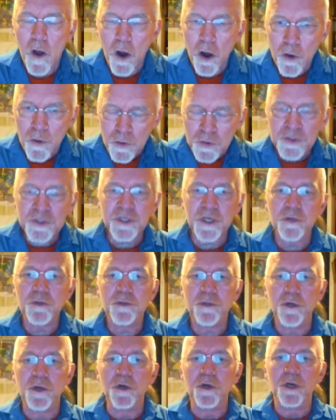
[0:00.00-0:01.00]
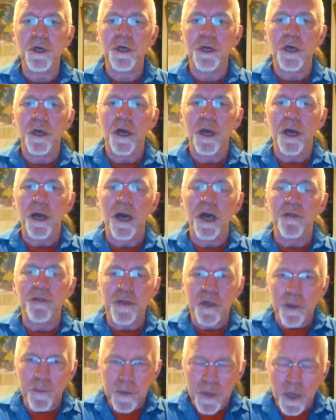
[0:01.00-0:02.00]
I also look at
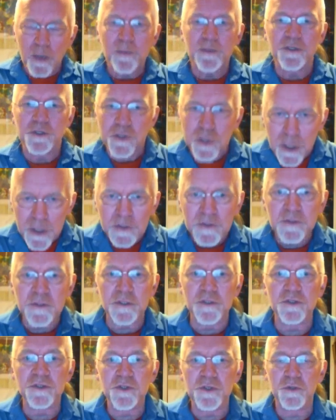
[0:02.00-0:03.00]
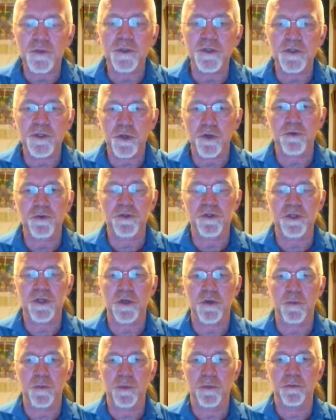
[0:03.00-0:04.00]
the upcoming transits to his
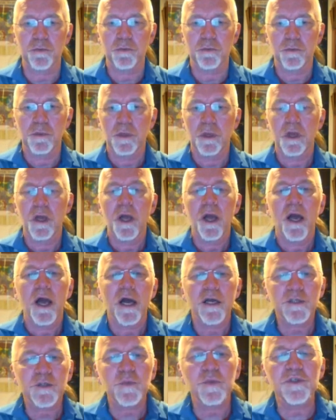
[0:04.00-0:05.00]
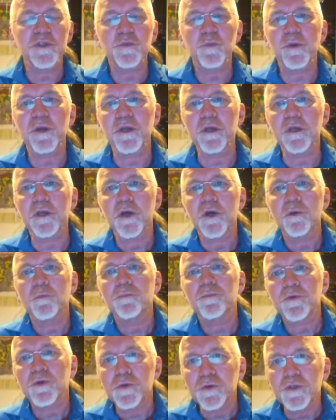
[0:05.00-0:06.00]
horoscope. As we speak,
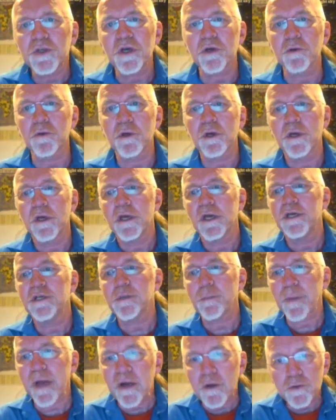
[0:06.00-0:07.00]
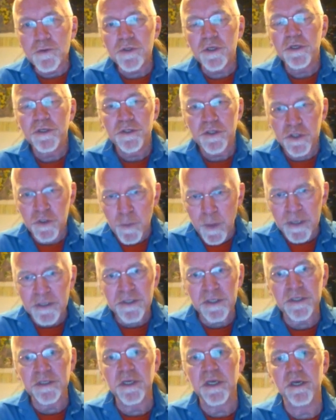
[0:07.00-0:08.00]
Pluto is about to
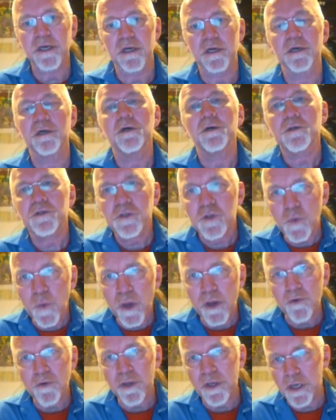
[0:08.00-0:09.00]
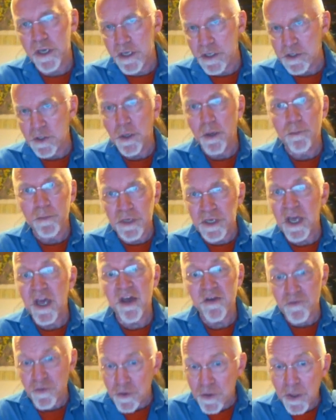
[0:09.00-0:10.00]
spend a year squaring his
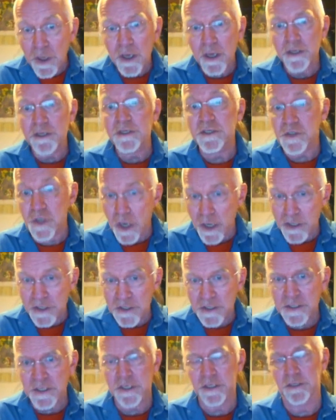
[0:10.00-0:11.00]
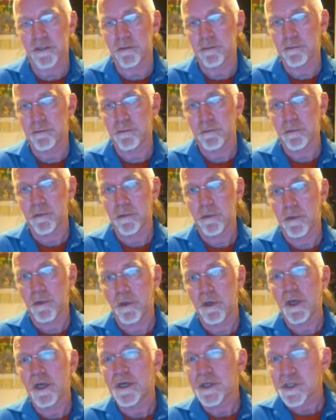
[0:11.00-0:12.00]
midheaven and his IC,
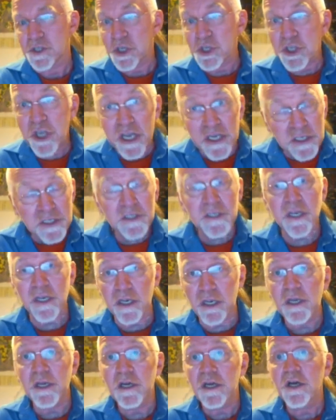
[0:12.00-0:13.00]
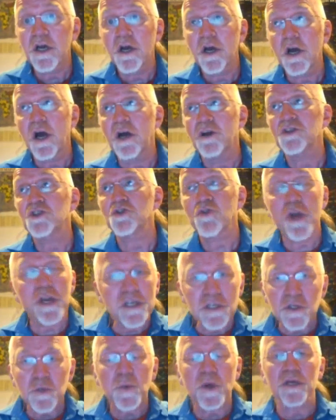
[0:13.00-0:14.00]
suggesting
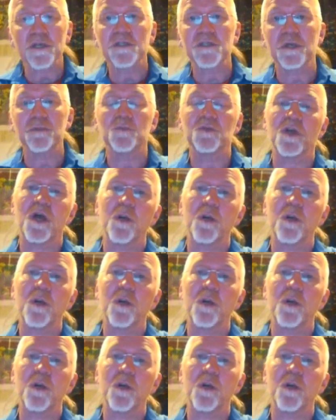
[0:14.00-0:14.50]
straight away some